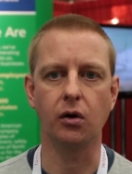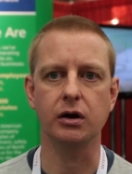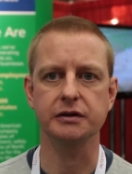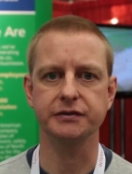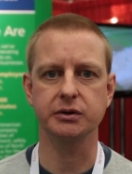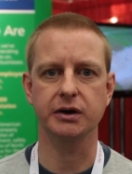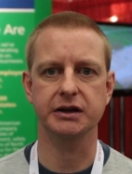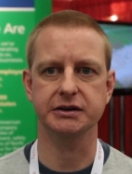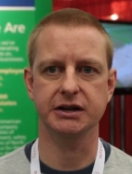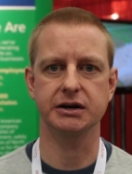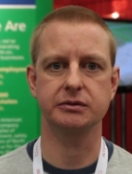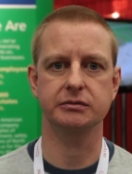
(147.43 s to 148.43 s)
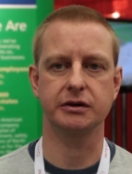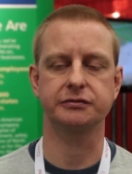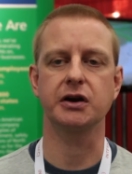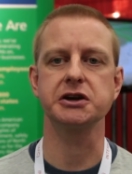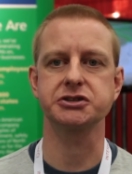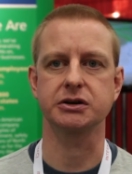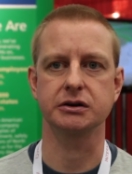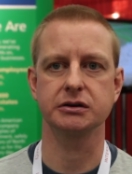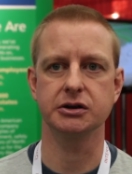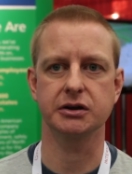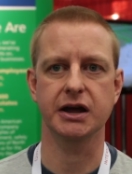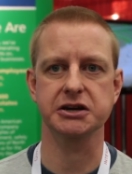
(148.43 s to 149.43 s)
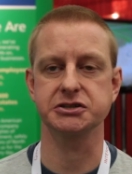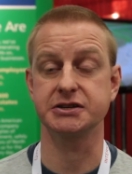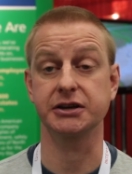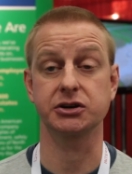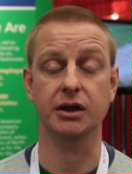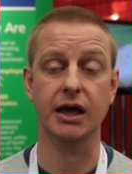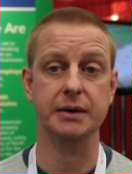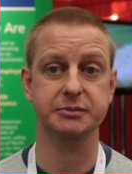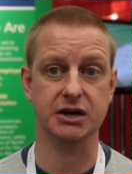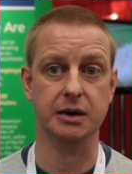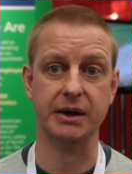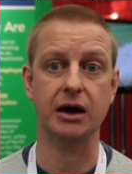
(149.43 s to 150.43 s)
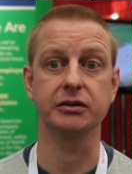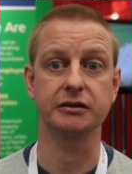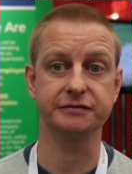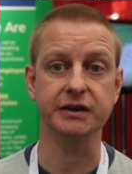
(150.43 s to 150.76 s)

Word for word: Or if you uh, need a refresher, you can actually take your laptop out in the